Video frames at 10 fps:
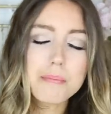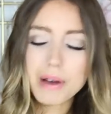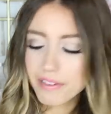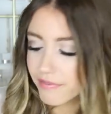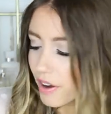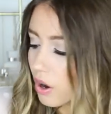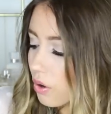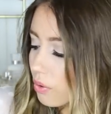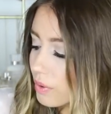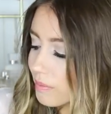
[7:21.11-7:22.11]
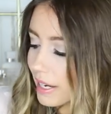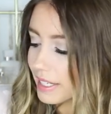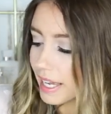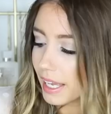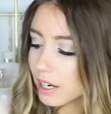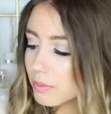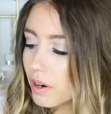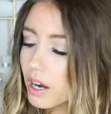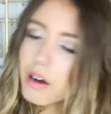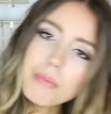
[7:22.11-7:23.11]
my phone my
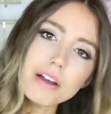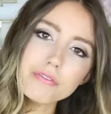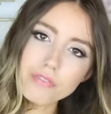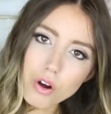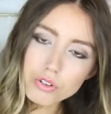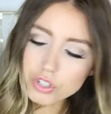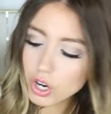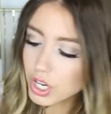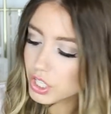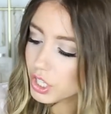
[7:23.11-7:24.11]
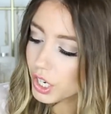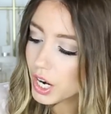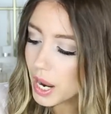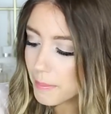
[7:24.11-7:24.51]
camera my phone charger